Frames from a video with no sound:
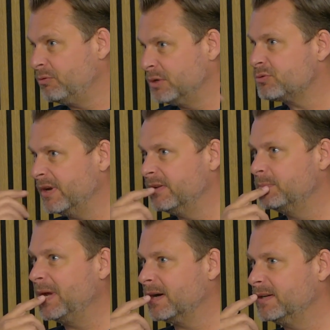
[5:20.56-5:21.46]
real
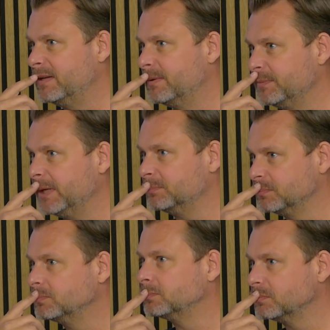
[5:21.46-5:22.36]
trend behind it. Yeah.
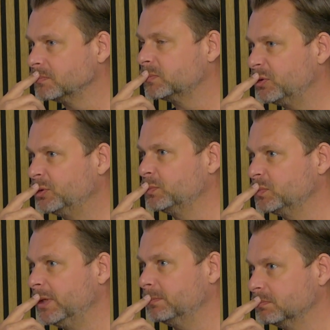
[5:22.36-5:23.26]
True.
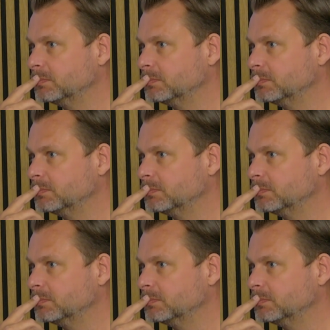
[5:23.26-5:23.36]
Yeah.